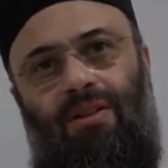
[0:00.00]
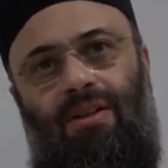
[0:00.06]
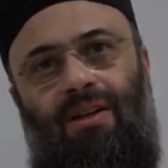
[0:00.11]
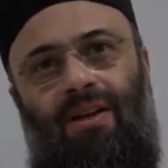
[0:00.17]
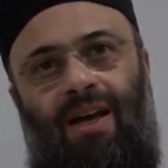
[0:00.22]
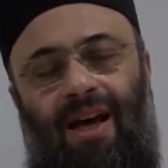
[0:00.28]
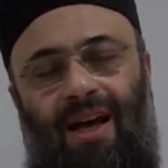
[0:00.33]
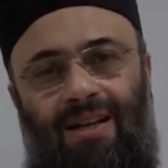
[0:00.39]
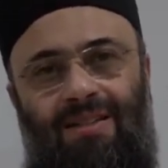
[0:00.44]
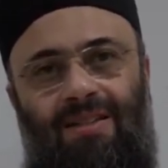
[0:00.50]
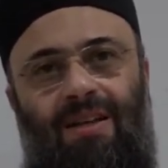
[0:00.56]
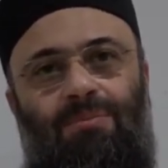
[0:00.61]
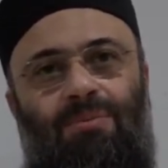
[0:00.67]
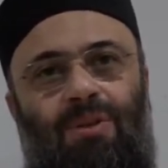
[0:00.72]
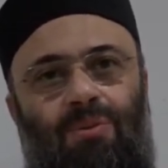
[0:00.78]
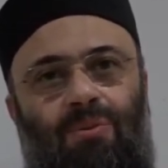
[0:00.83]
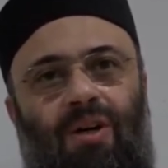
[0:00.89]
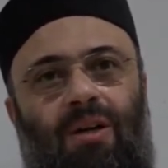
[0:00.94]

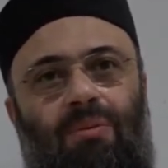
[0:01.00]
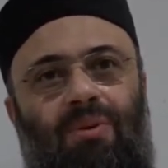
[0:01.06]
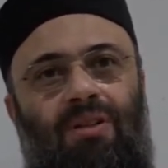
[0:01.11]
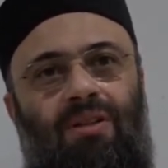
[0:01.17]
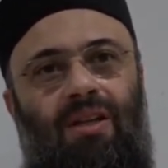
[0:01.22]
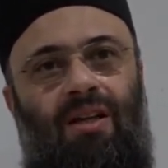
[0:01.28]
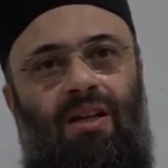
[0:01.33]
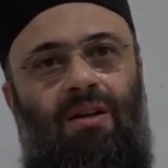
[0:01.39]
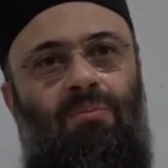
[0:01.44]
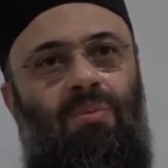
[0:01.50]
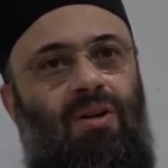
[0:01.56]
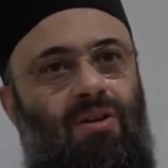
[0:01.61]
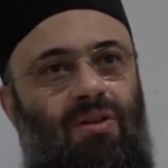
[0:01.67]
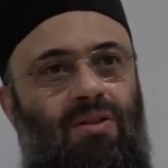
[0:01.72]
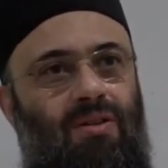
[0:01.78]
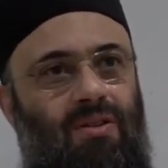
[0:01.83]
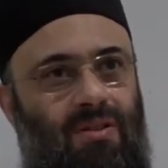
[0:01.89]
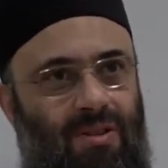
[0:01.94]
Accept it while maintaining,
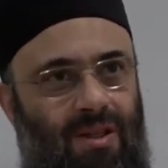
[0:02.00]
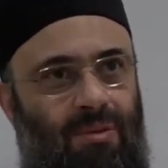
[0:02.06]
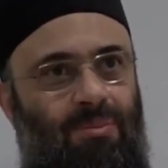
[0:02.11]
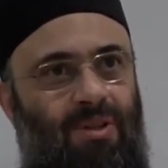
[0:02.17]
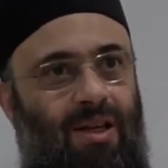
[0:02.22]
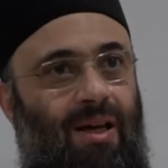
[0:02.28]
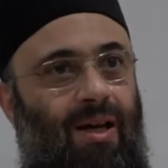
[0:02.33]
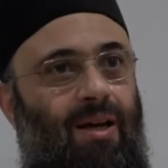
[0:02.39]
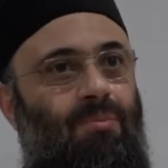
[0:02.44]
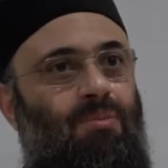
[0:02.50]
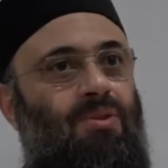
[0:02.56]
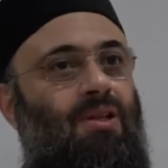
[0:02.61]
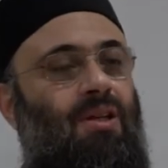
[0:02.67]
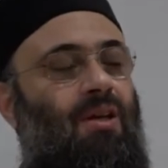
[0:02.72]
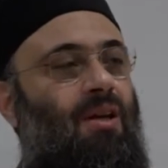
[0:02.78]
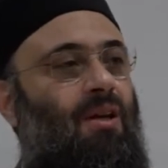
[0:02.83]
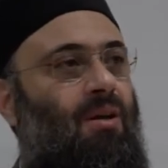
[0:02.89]
because sometimes